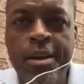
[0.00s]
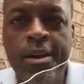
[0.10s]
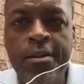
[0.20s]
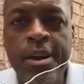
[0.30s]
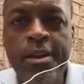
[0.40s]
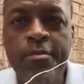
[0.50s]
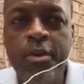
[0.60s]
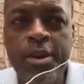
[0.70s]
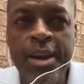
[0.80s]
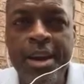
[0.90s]
All right, good
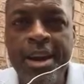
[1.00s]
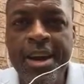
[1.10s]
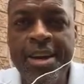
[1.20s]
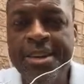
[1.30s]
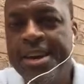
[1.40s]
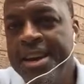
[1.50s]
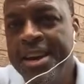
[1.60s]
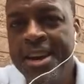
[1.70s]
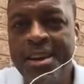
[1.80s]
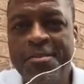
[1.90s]
morning, uh,
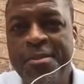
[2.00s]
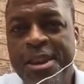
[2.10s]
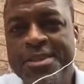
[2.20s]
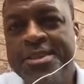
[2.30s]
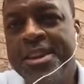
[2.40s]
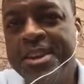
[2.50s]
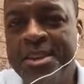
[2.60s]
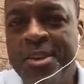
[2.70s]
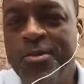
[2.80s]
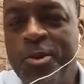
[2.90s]
friends.
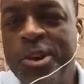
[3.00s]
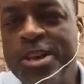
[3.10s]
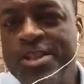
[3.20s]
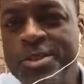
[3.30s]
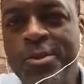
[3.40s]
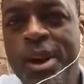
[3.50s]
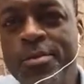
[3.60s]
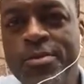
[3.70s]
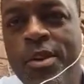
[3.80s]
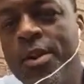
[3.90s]
Good morning,
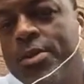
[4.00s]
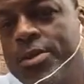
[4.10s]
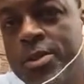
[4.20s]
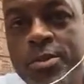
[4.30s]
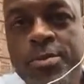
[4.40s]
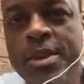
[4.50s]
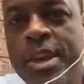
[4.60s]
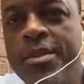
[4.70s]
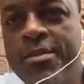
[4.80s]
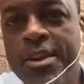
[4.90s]
subscribers, followers. Erwin
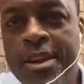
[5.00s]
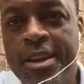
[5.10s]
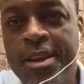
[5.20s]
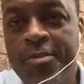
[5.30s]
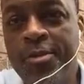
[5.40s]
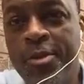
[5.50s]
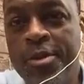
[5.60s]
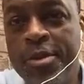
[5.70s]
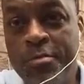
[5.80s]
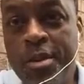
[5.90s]
McKen
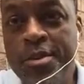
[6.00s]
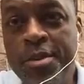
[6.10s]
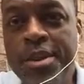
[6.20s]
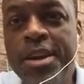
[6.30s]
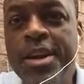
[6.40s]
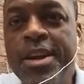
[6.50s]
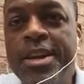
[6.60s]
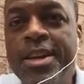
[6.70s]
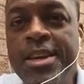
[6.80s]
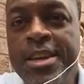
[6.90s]
for the Brother
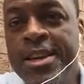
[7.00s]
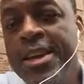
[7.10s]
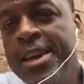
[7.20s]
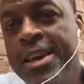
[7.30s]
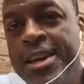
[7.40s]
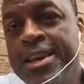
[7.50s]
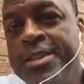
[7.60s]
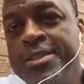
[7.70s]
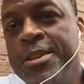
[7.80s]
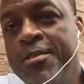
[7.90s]
E
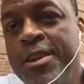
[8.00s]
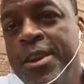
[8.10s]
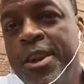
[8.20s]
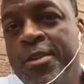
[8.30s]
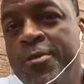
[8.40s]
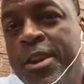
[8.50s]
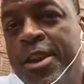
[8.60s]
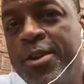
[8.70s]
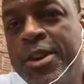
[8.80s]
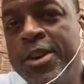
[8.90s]
TV
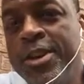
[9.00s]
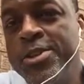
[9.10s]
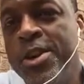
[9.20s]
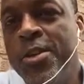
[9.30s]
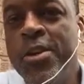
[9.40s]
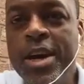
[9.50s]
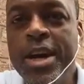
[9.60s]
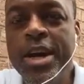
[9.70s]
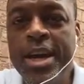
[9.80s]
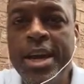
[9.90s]
radio internet show
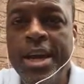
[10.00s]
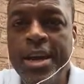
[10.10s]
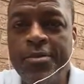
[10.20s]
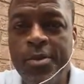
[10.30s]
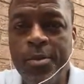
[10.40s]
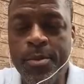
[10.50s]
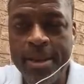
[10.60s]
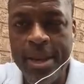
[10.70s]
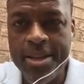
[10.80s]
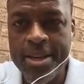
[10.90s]
and for
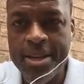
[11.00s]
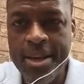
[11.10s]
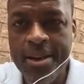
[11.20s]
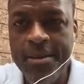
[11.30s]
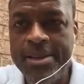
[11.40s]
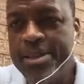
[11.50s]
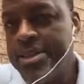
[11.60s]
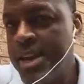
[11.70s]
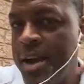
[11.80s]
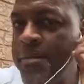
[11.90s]
erwinmckenn.com. I
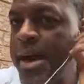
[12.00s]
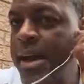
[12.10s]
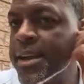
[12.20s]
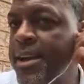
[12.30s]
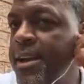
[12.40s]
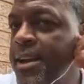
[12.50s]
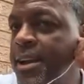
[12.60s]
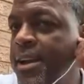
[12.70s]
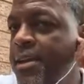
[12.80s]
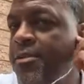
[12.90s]
just got back
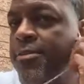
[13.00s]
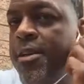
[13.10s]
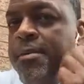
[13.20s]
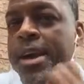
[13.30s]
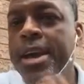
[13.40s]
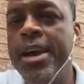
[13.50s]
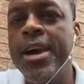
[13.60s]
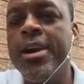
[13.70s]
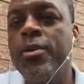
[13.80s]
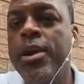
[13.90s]
from a
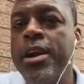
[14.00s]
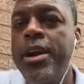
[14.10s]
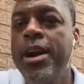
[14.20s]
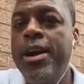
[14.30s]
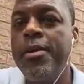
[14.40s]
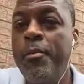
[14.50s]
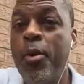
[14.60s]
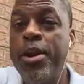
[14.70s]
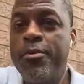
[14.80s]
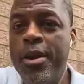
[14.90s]
uh, quick uh,
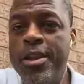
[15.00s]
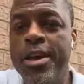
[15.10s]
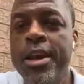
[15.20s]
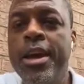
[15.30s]
morning run,